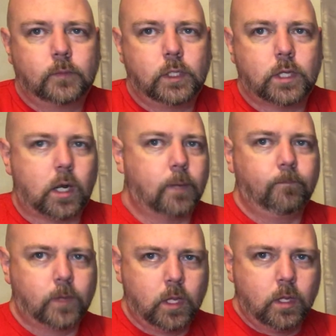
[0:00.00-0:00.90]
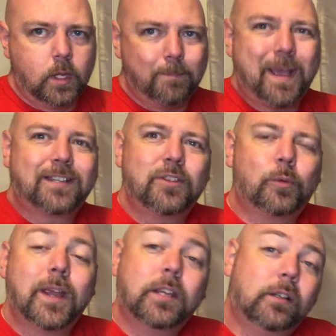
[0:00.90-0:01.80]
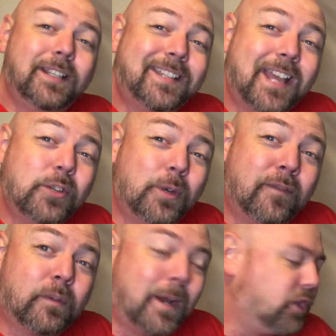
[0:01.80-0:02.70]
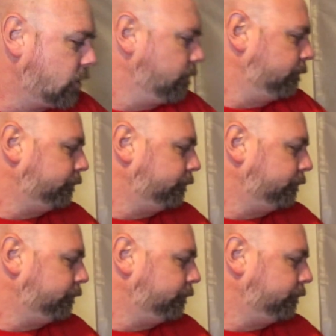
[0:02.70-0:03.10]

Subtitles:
Sorry. Back to the regularly scheduled information.